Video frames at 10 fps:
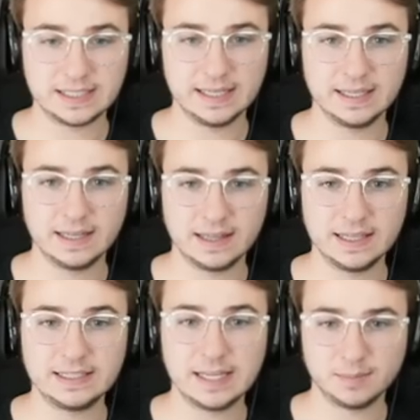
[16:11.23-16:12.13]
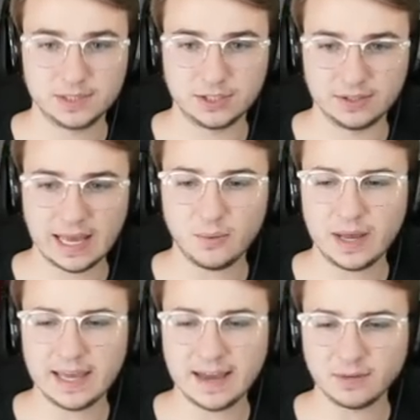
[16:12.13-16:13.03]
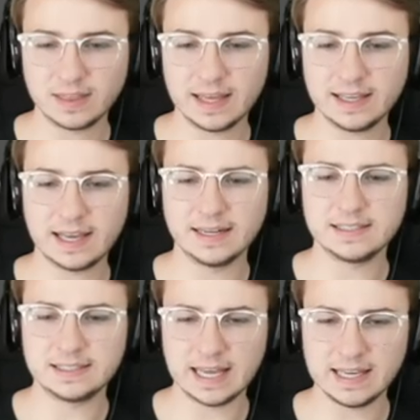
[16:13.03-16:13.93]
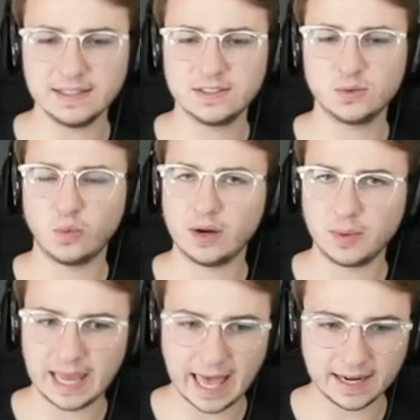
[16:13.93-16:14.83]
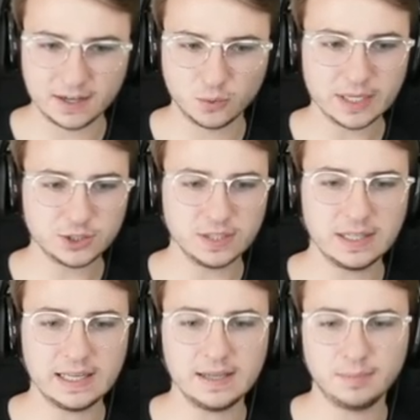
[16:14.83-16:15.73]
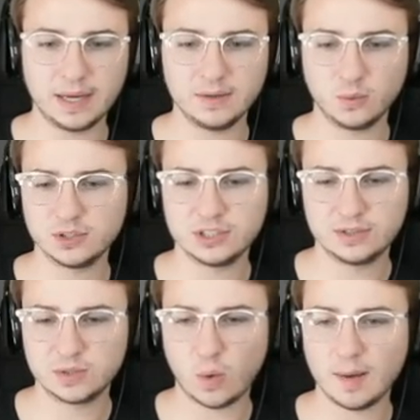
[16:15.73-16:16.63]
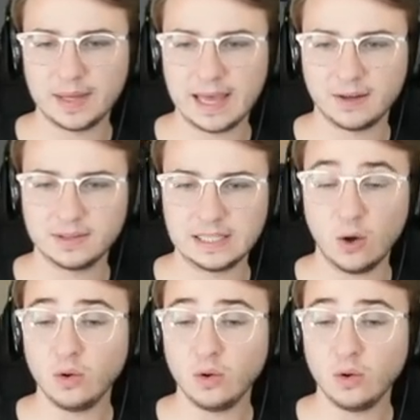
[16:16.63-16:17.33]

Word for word: in the dumpster. That way everything kind of stays where we had it originally, but we're just swapping out the